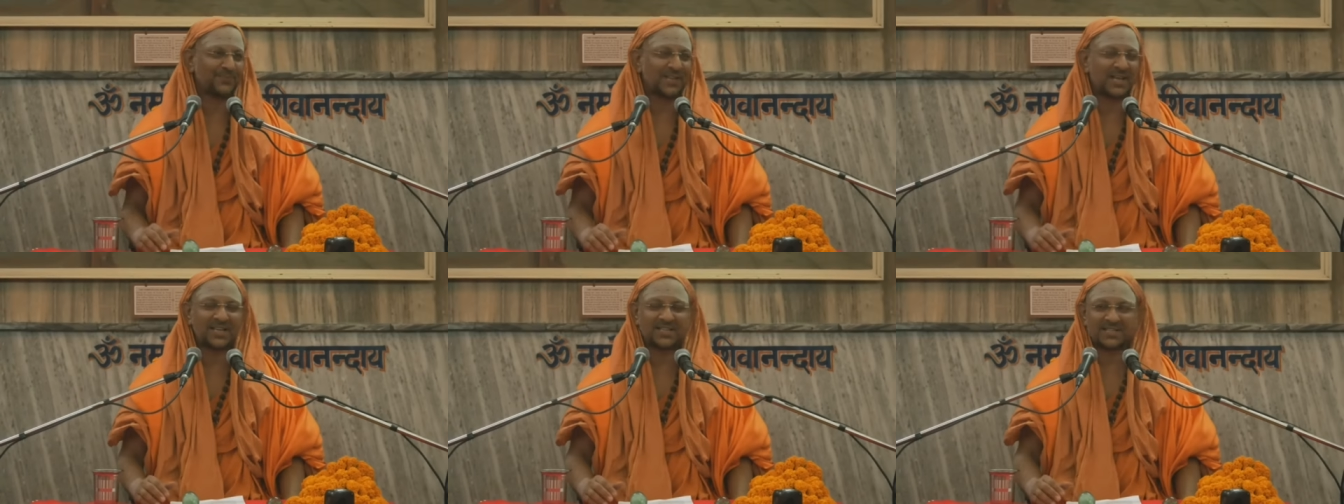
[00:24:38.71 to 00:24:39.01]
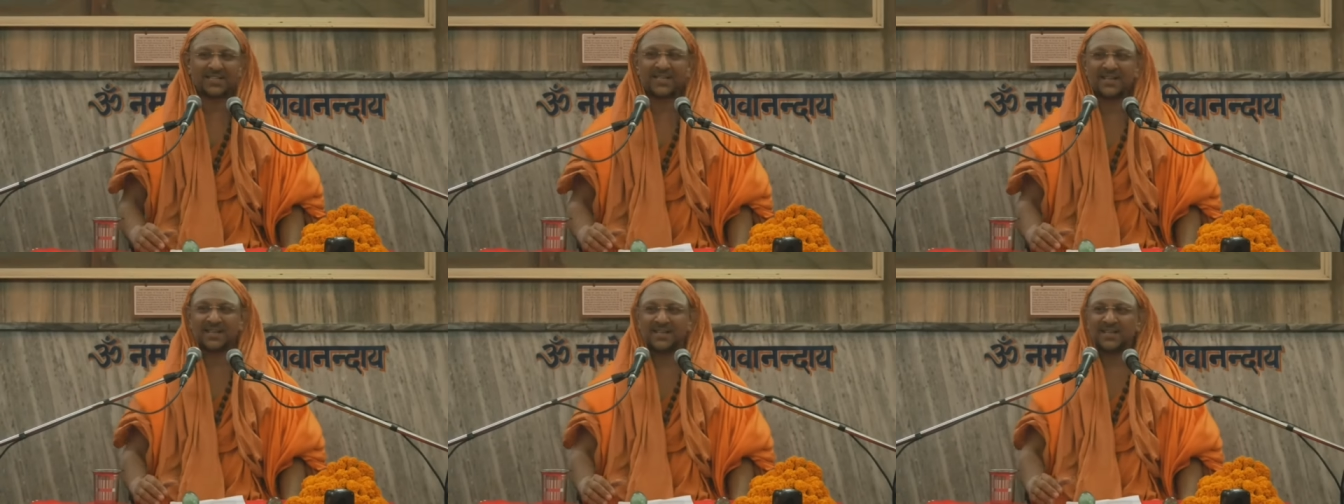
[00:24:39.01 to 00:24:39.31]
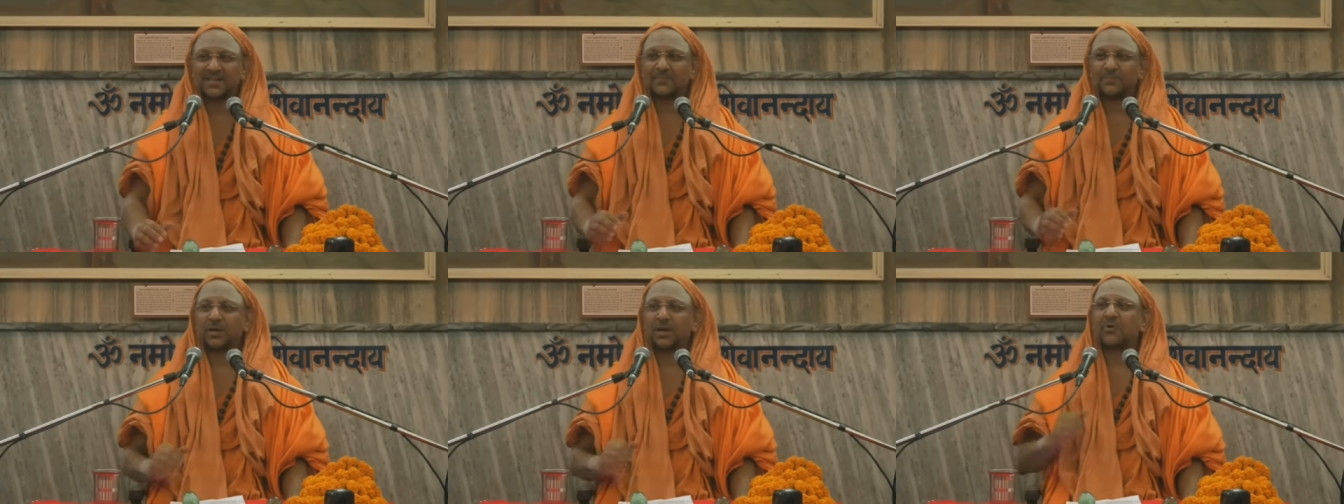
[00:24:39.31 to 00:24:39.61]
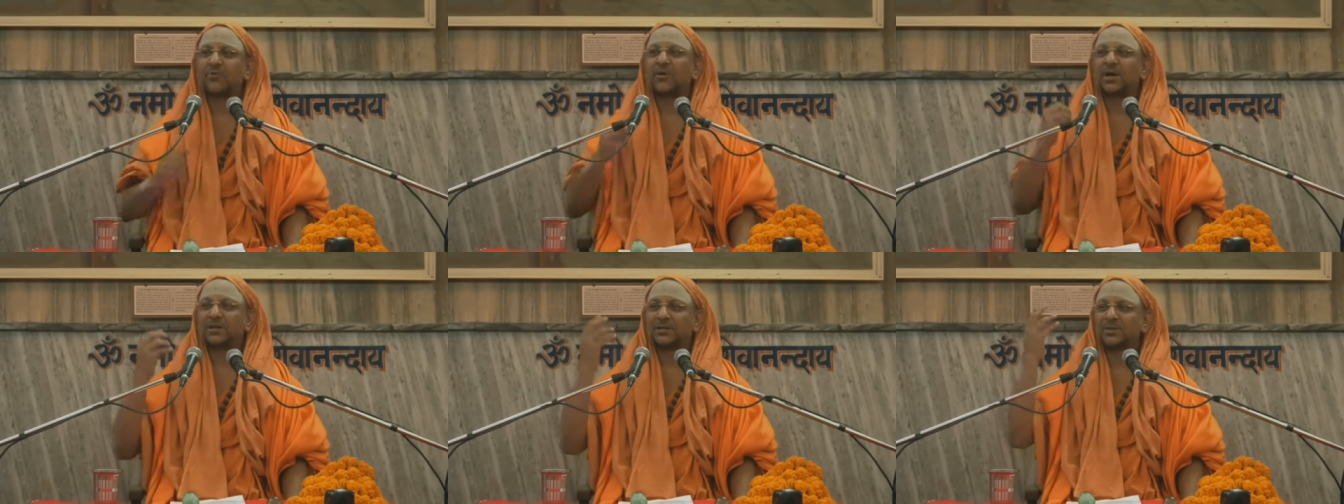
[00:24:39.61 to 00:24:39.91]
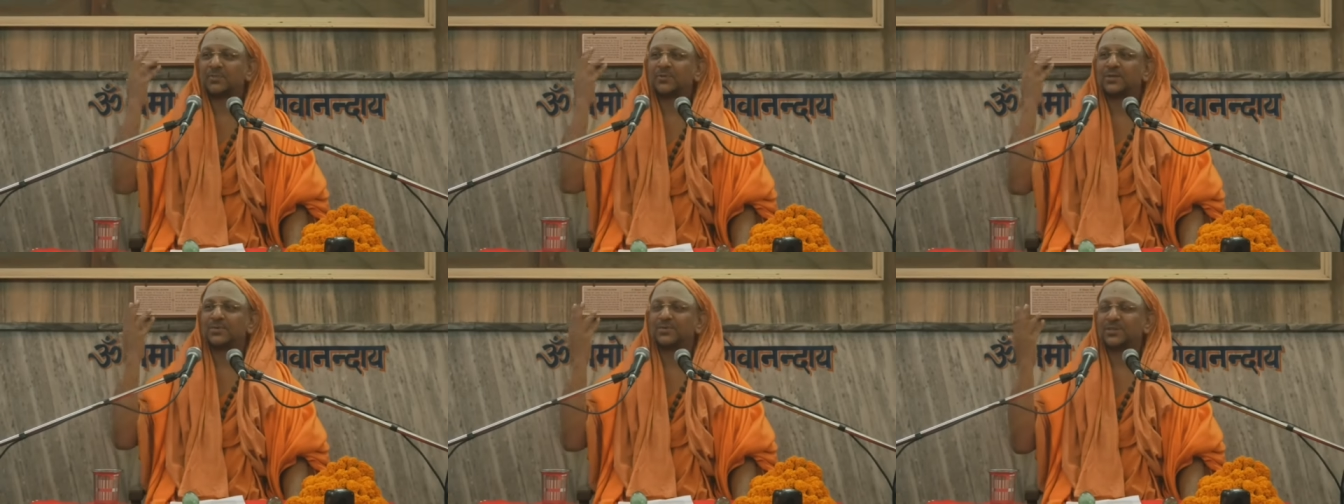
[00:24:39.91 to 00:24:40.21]
as Bhagavan
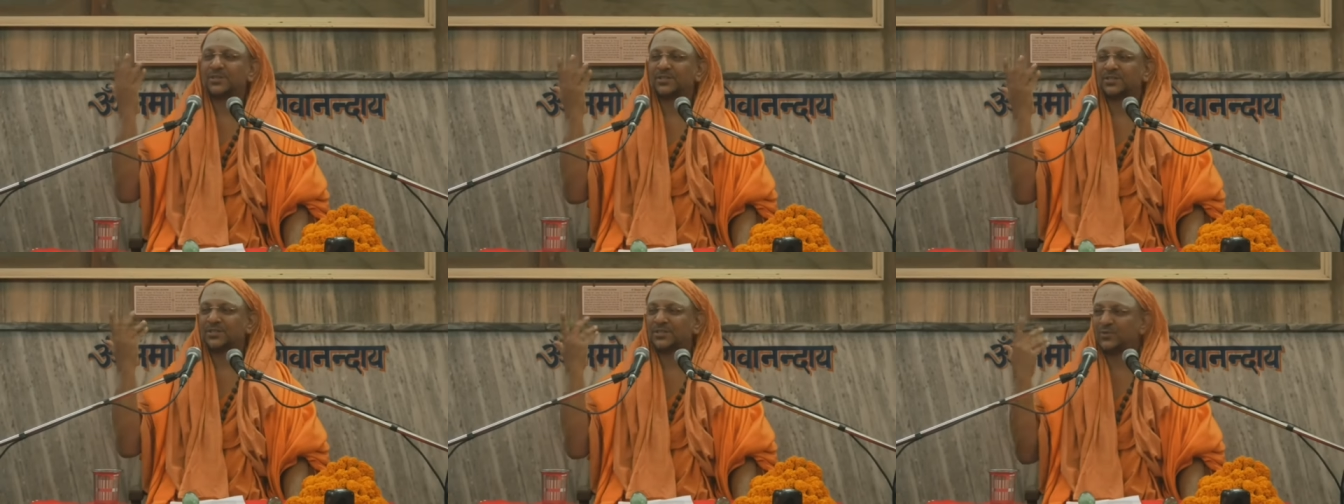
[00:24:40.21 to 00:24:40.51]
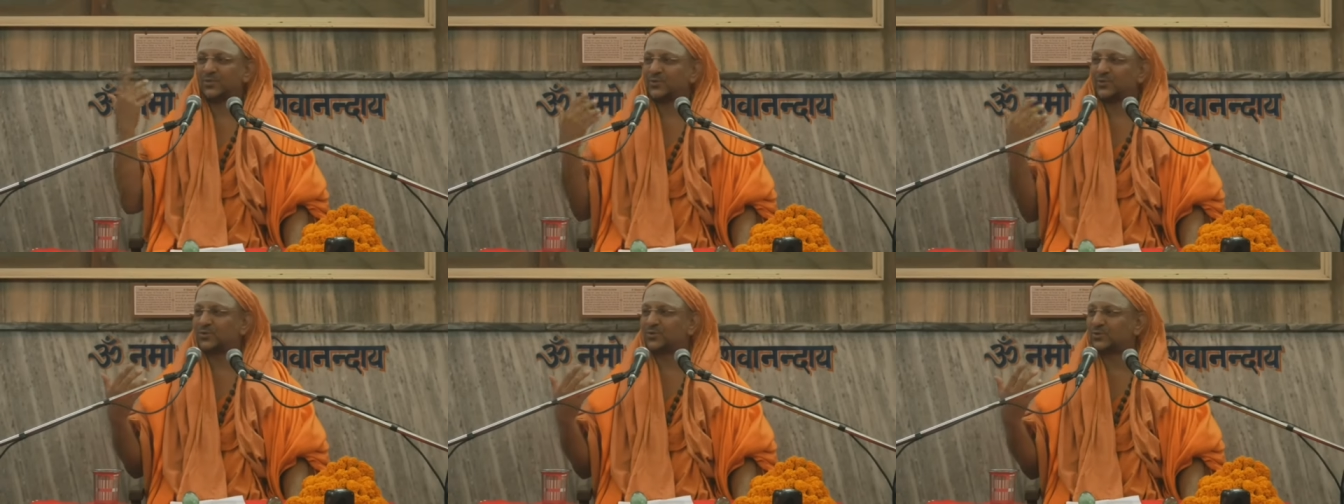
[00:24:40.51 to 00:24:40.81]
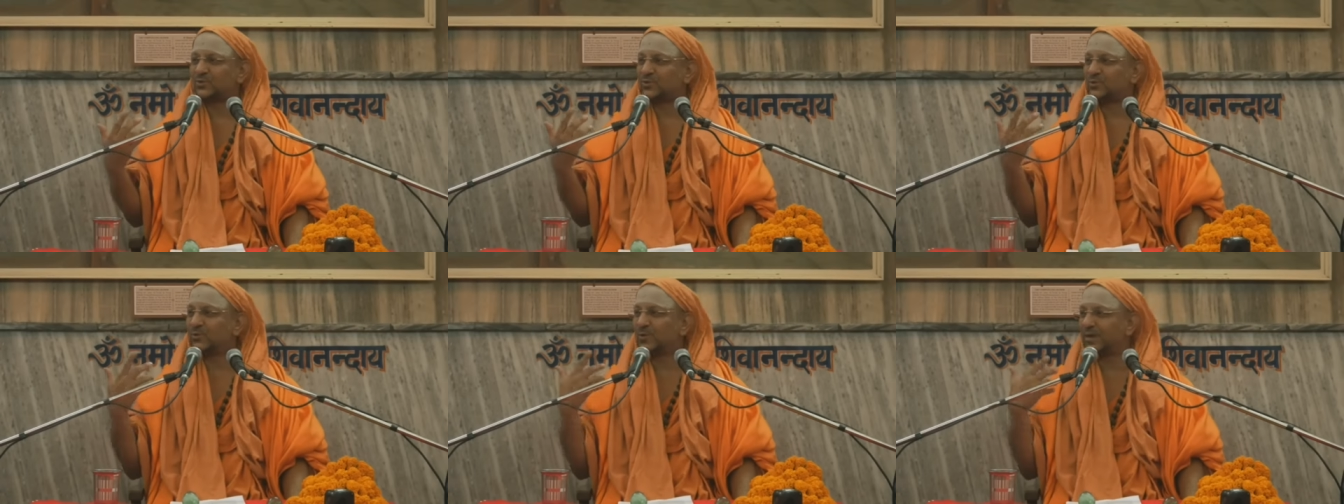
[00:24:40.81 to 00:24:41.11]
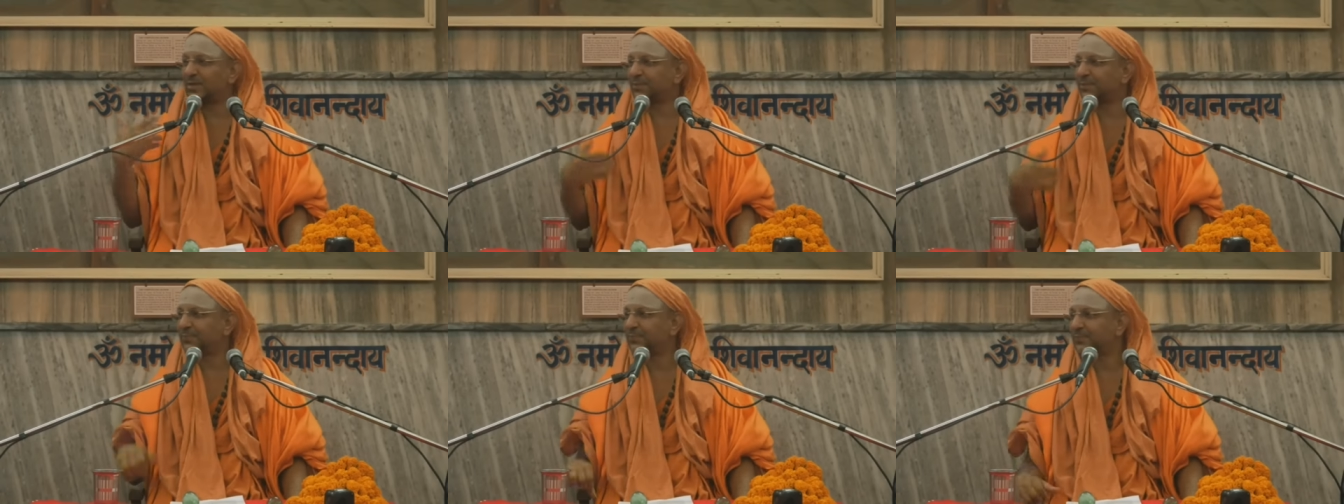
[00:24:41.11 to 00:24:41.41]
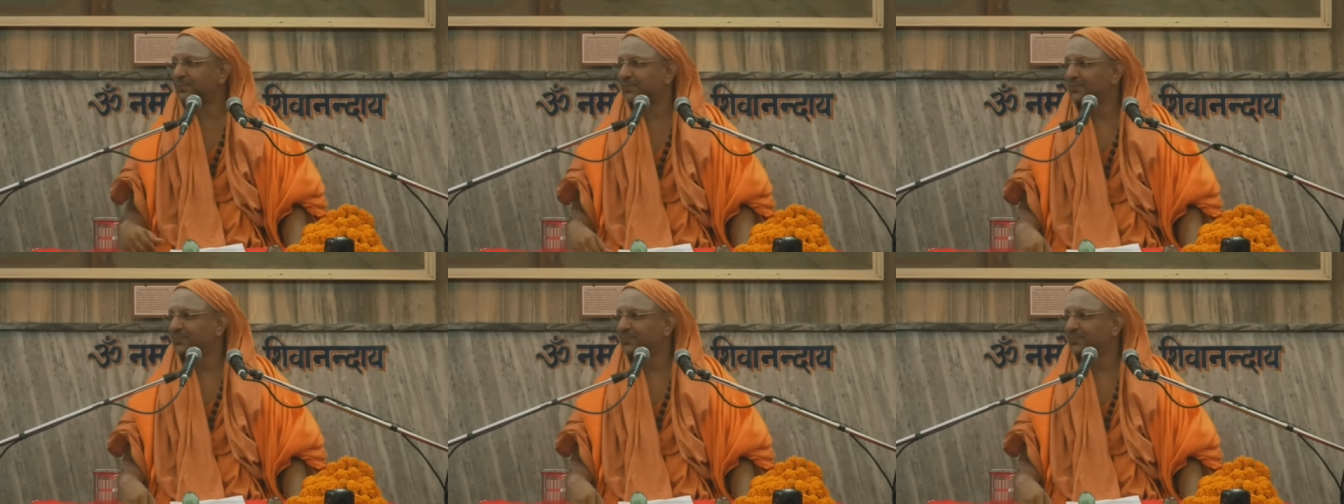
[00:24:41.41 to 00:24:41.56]
Ramana Maharshi used to do it,